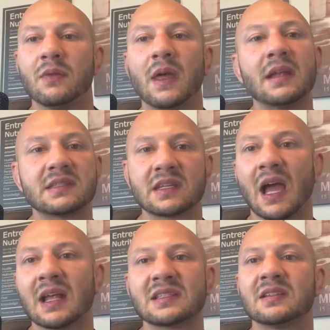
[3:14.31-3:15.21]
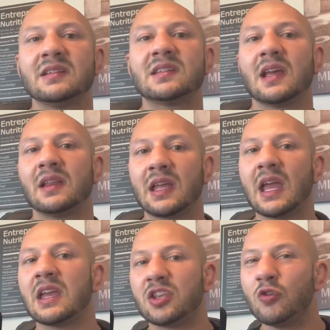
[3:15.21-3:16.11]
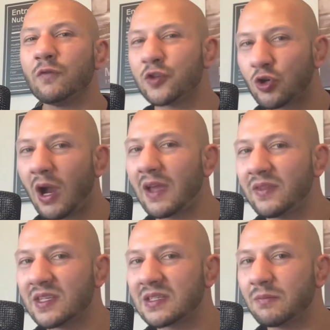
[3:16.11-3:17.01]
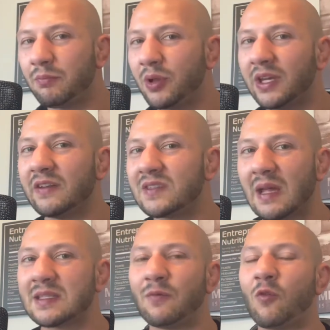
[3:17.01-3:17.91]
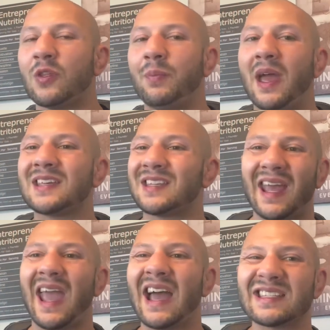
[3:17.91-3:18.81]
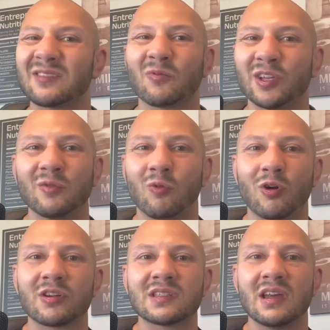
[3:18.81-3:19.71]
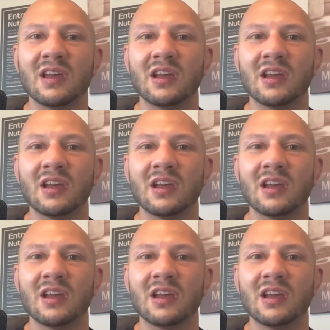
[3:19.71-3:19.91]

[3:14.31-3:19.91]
That's constantly saying like, hey, you've tried this plenty of times before in the past and it hasn't really worked.